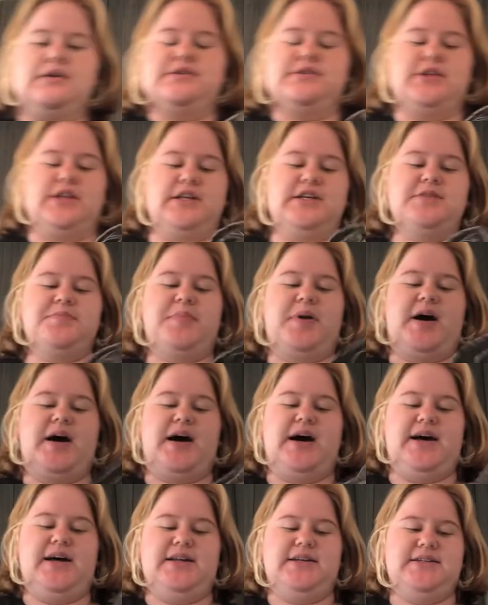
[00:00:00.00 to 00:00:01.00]
So this
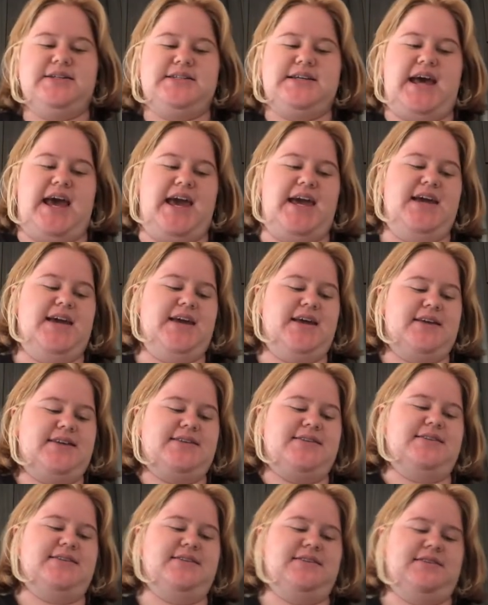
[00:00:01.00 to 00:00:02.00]
part takes
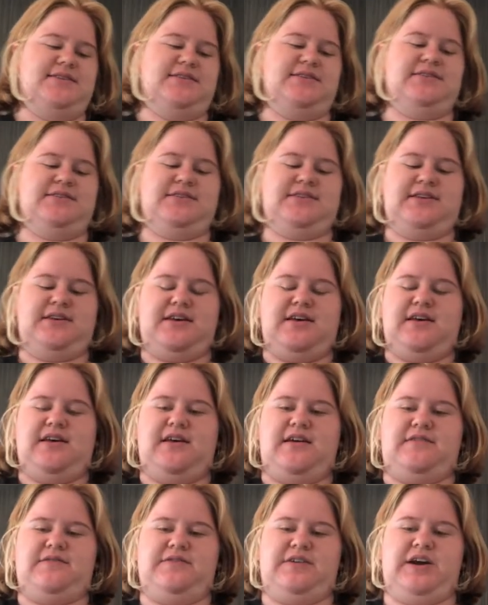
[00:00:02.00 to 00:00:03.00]

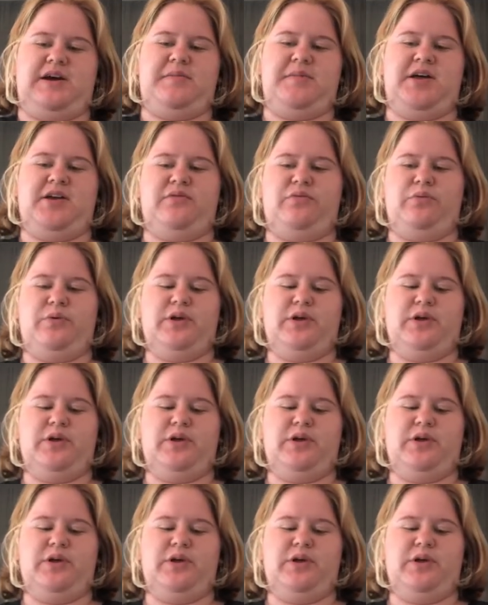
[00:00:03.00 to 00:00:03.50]
a fair amount of